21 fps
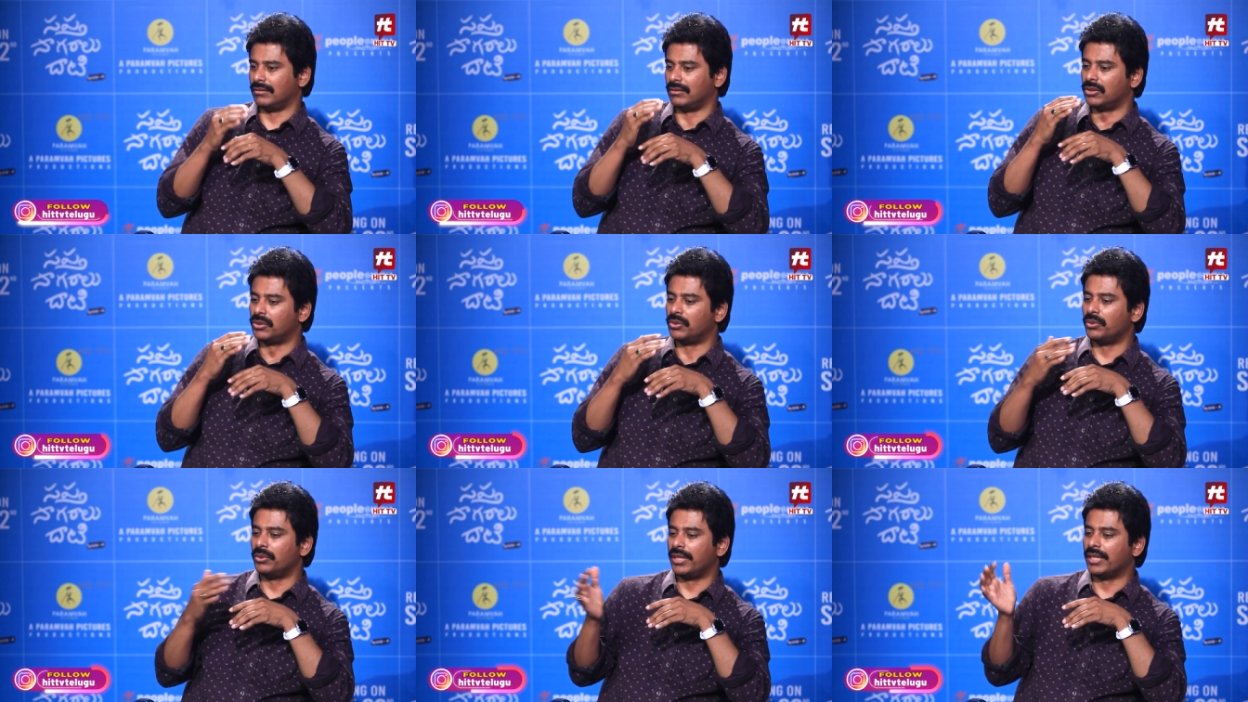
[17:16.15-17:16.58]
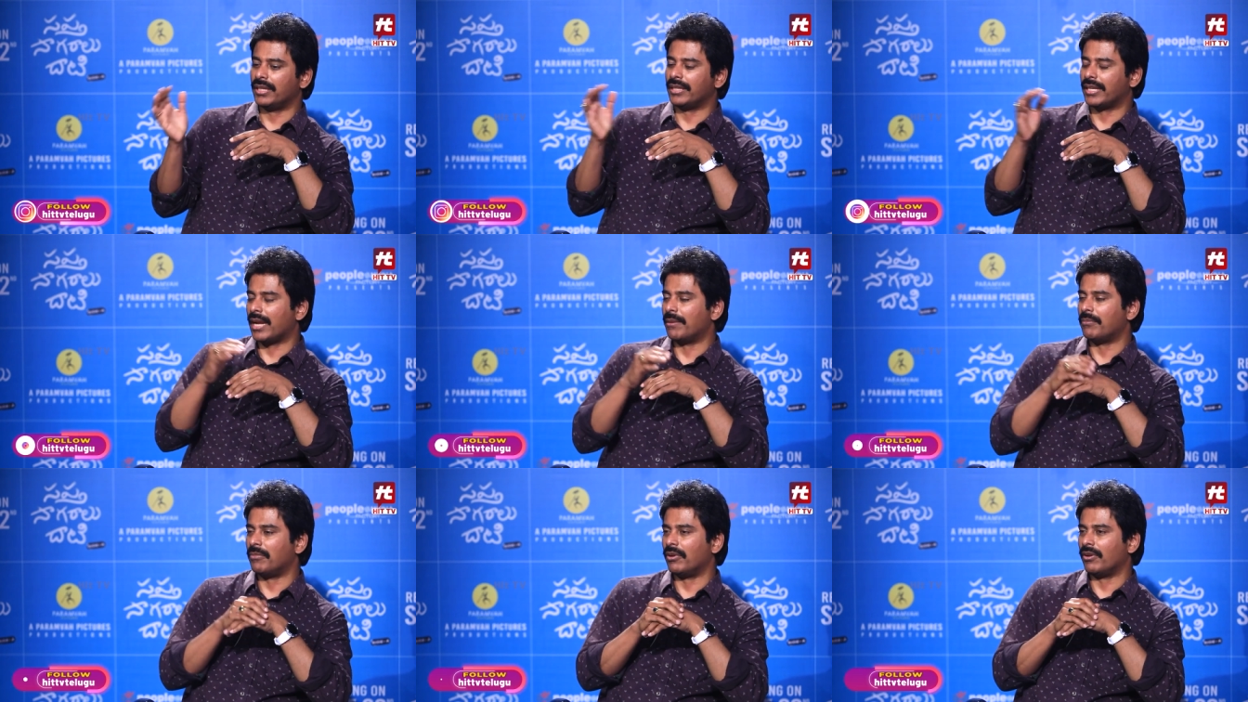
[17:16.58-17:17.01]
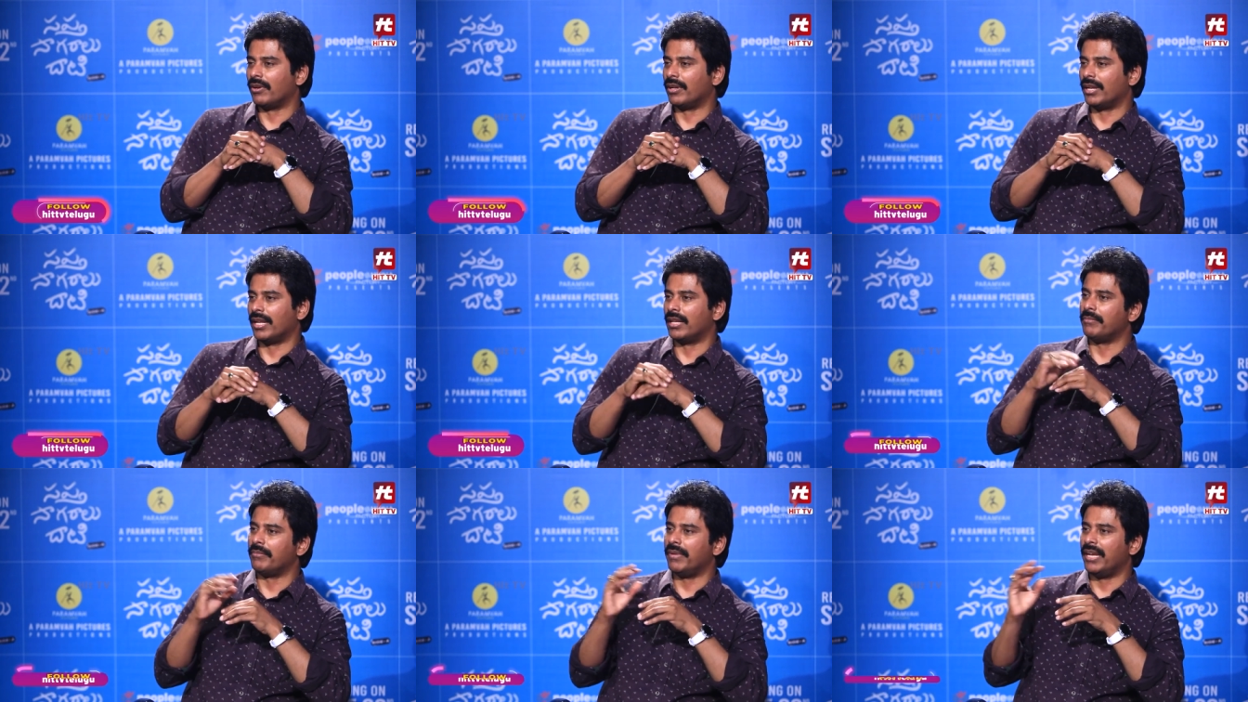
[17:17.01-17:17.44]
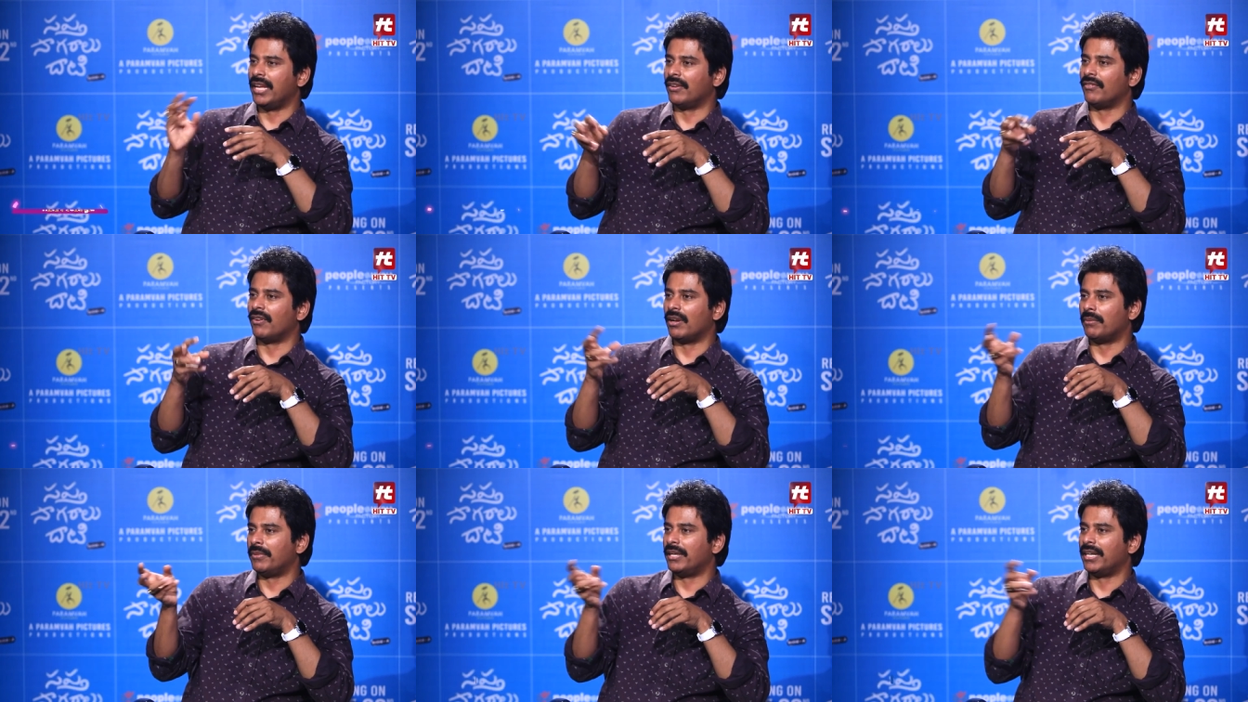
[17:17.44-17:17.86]
shooting time, your
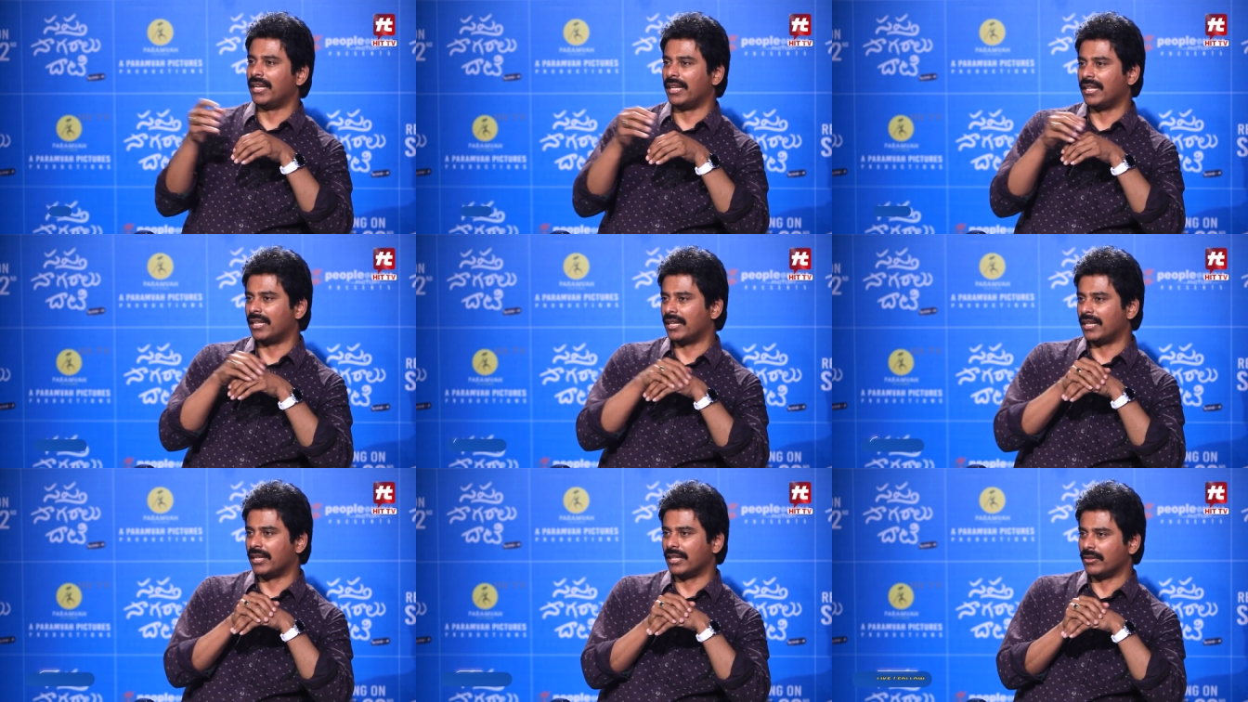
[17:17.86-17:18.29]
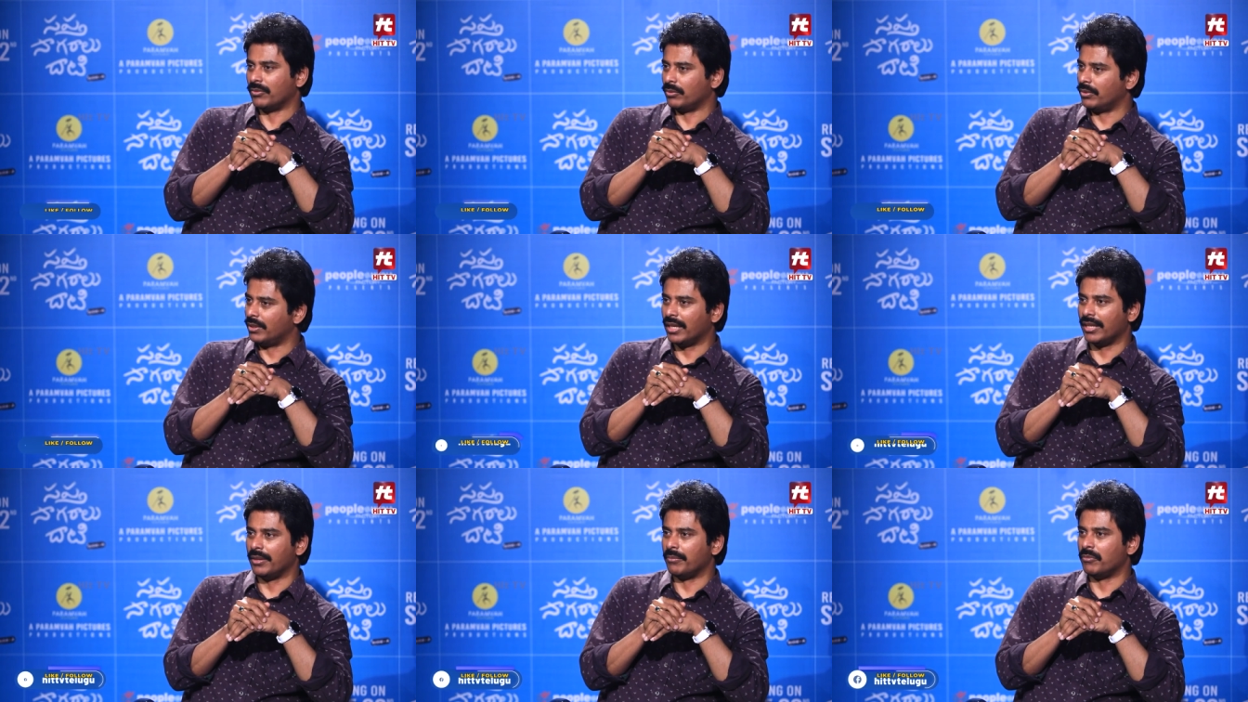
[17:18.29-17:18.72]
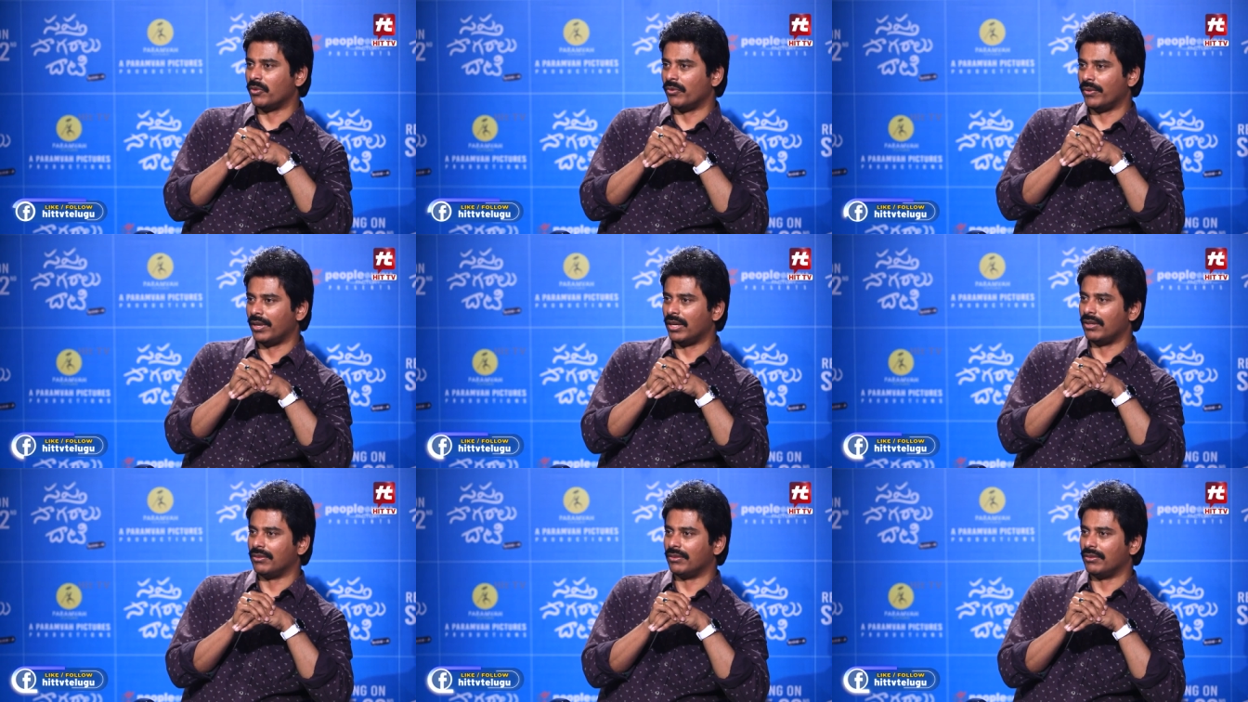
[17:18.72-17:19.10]
involvement is in the movie?